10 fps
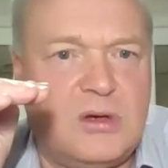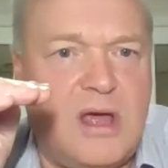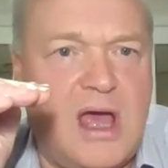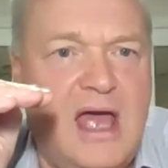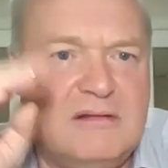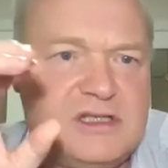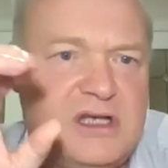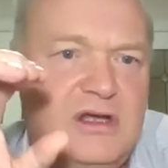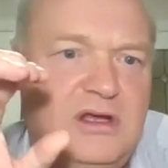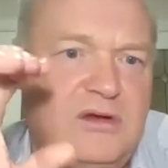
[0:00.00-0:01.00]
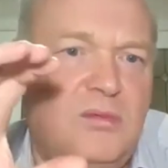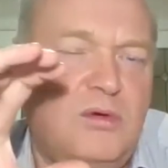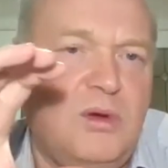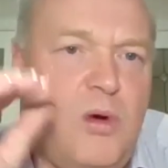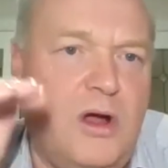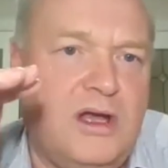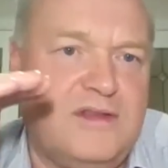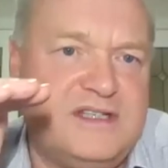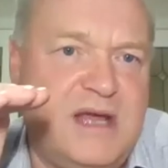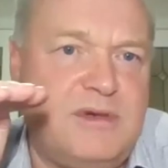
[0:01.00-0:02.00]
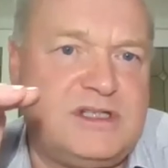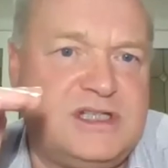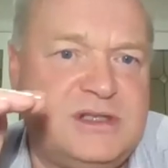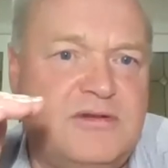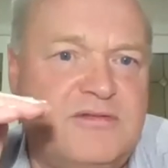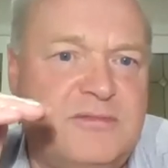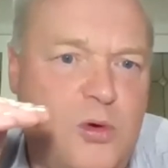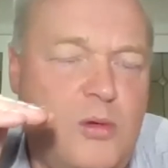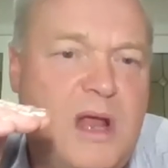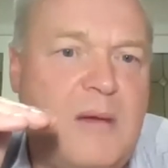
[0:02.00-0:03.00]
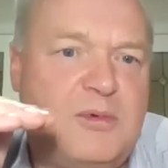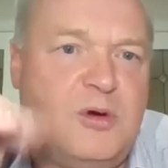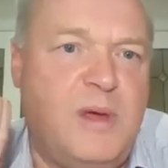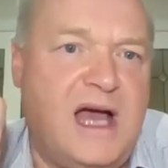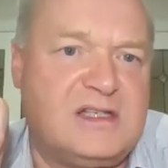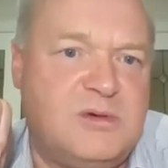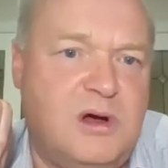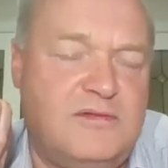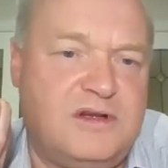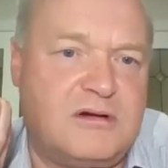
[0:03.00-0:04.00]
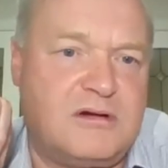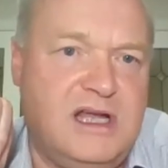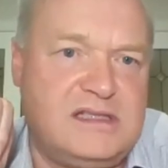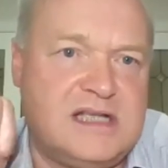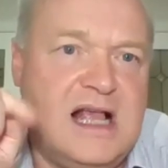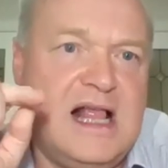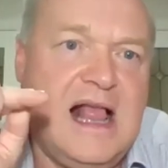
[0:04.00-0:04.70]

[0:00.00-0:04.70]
okay? So you're wanting the temperature to have warmed up to about 12 degrees.